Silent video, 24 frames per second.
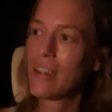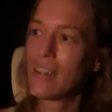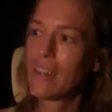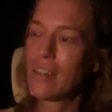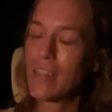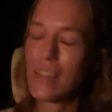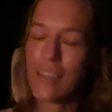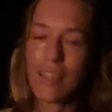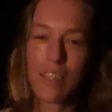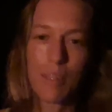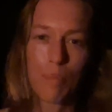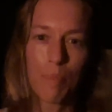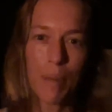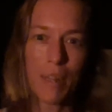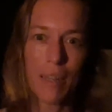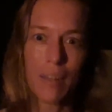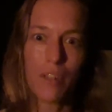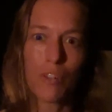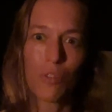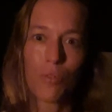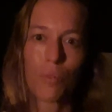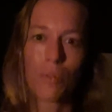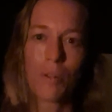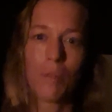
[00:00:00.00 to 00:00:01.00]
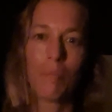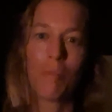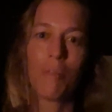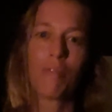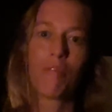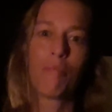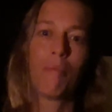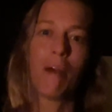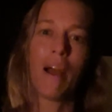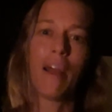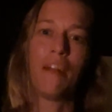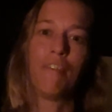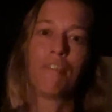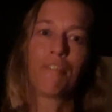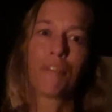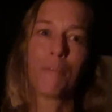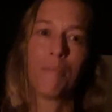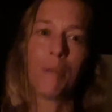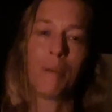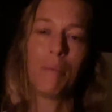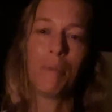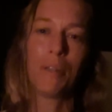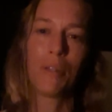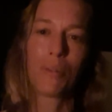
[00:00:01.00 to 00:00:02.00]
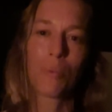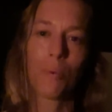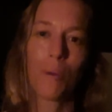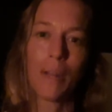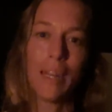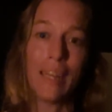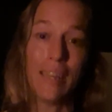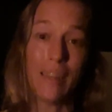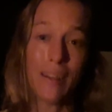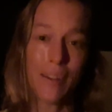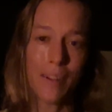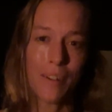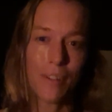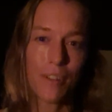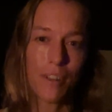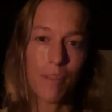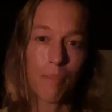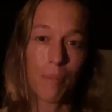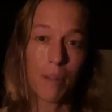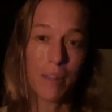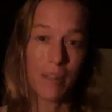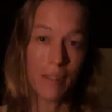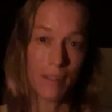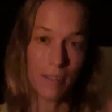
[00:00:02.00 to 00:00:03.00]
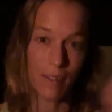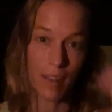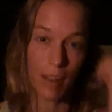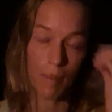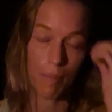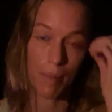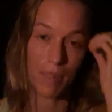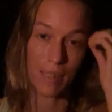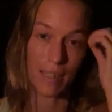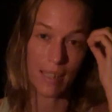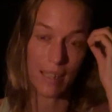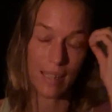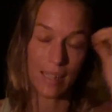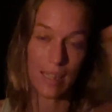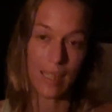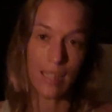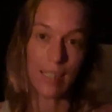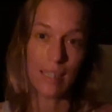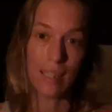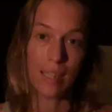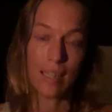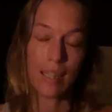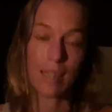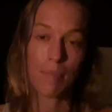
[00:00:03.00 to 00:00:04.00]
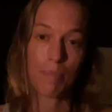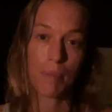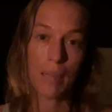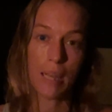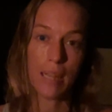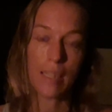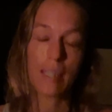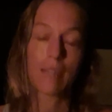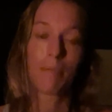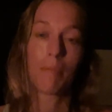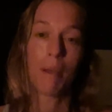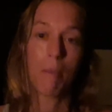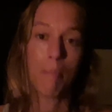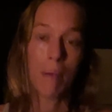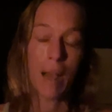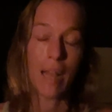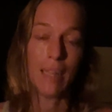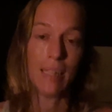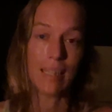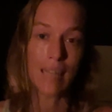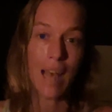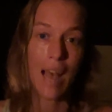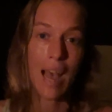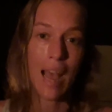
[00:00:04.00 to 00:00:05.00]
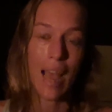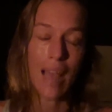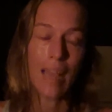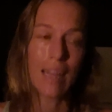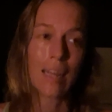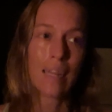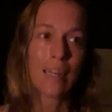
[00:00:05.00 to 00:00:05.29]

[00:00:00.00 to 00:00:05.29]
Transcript: This has been a dream of mine for maybe 20 years. I've been seeing this place in my mind's eye,